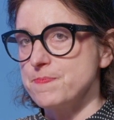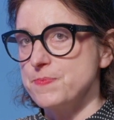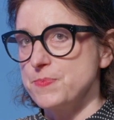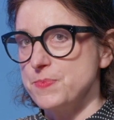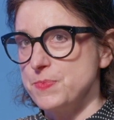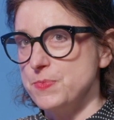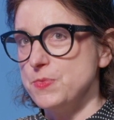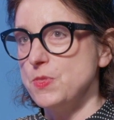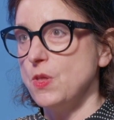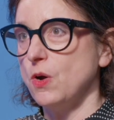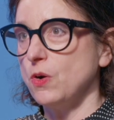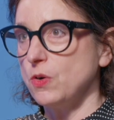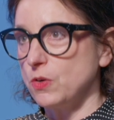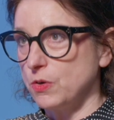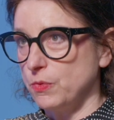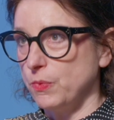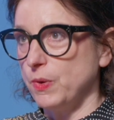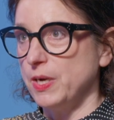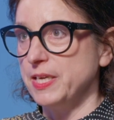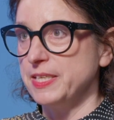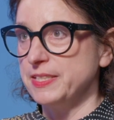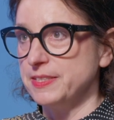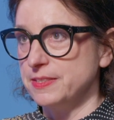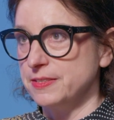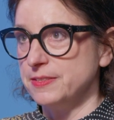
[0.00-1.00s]
Not
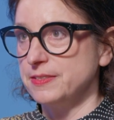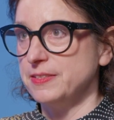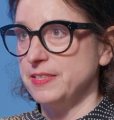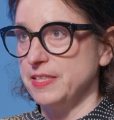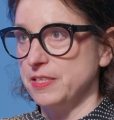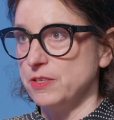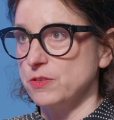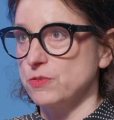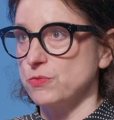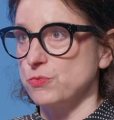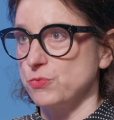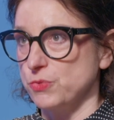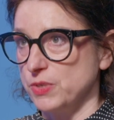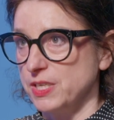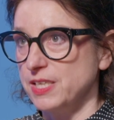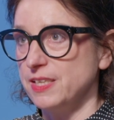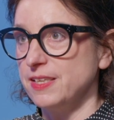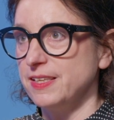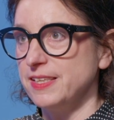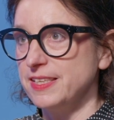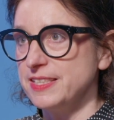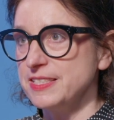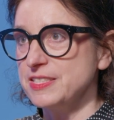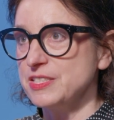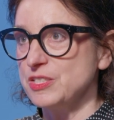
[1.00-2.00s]
quite
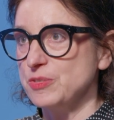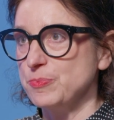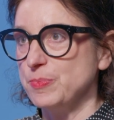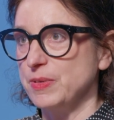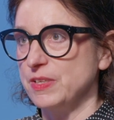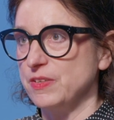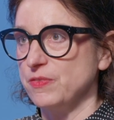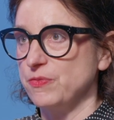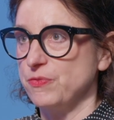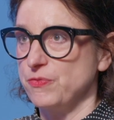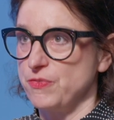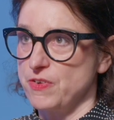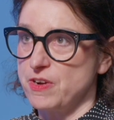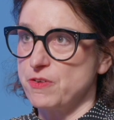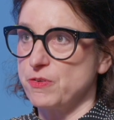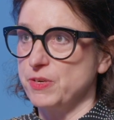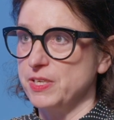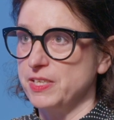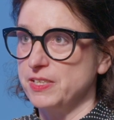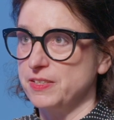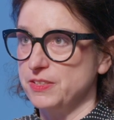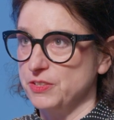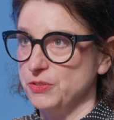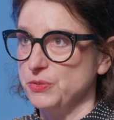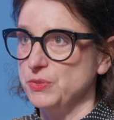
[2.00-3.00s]
neo-realist, but a
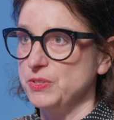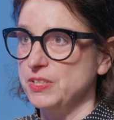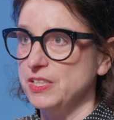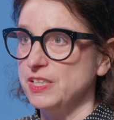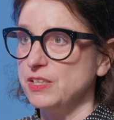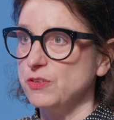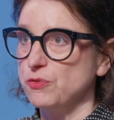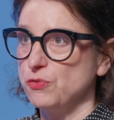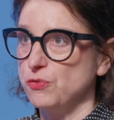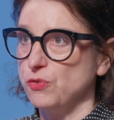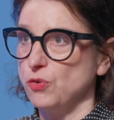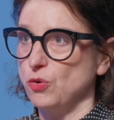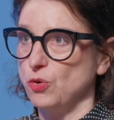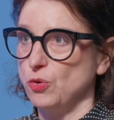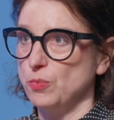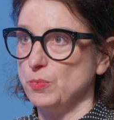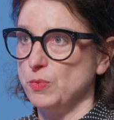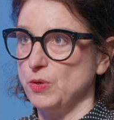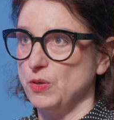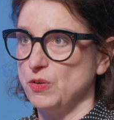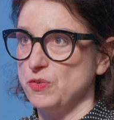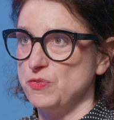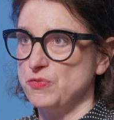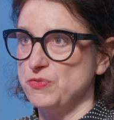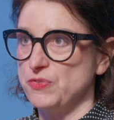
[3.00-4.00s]
very unique
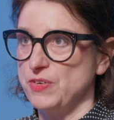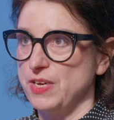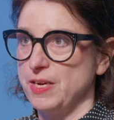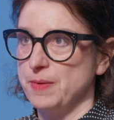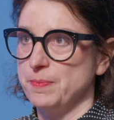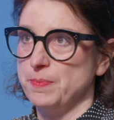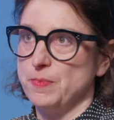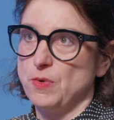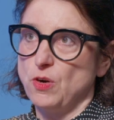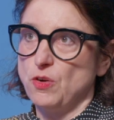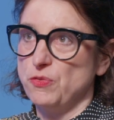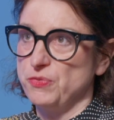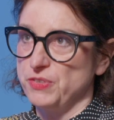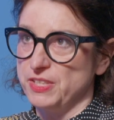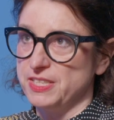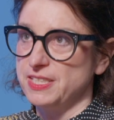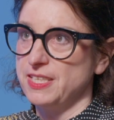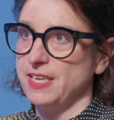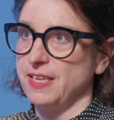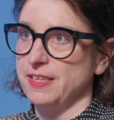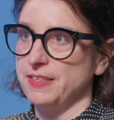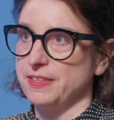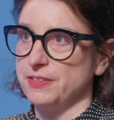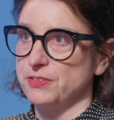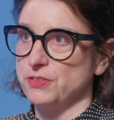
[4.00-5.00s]
form of
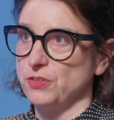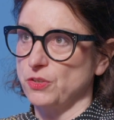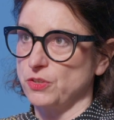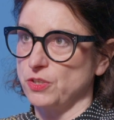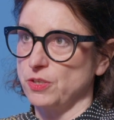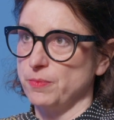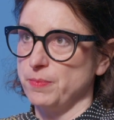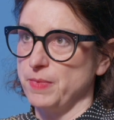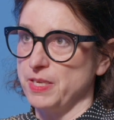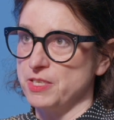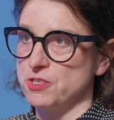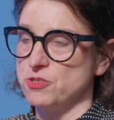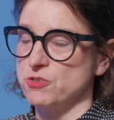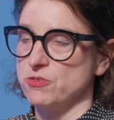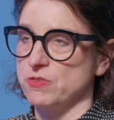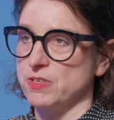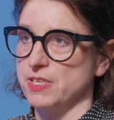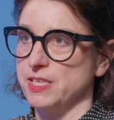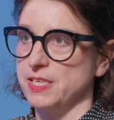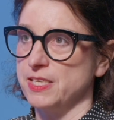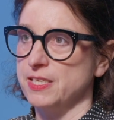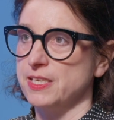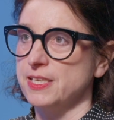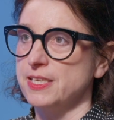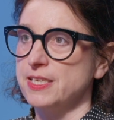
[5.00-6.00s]
Italian
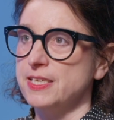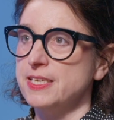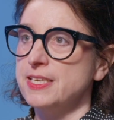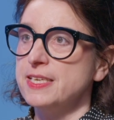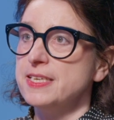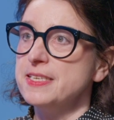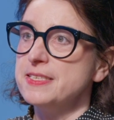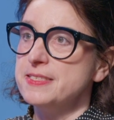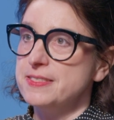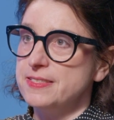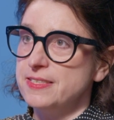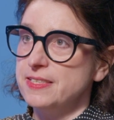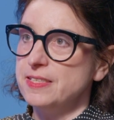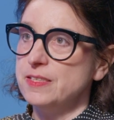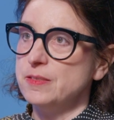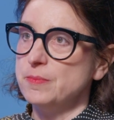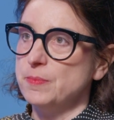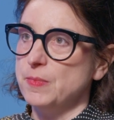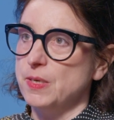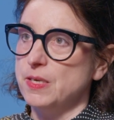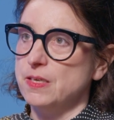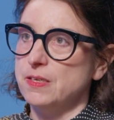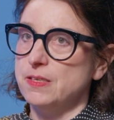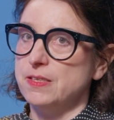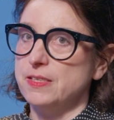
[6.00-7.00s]
documentary
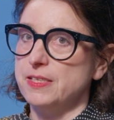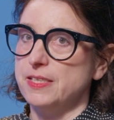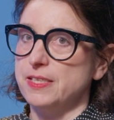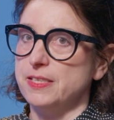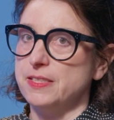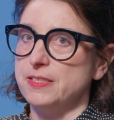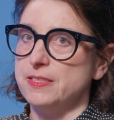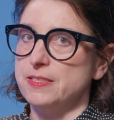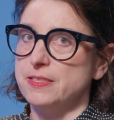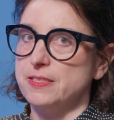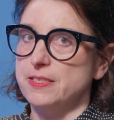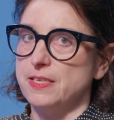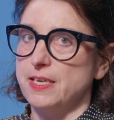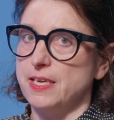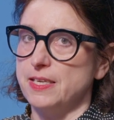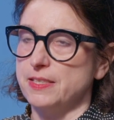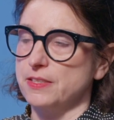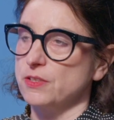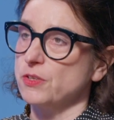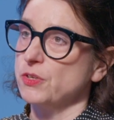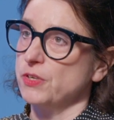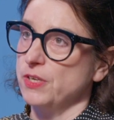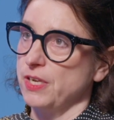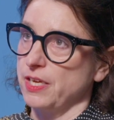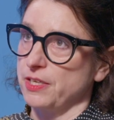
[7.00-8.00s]
cinema in
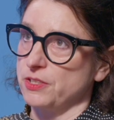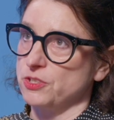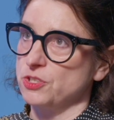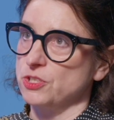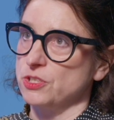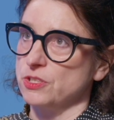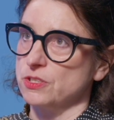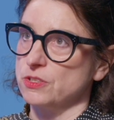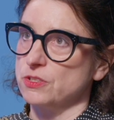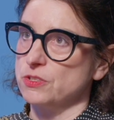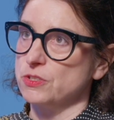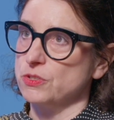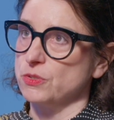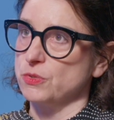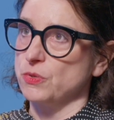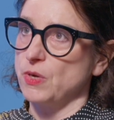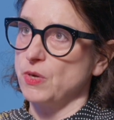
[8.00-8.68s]
connection to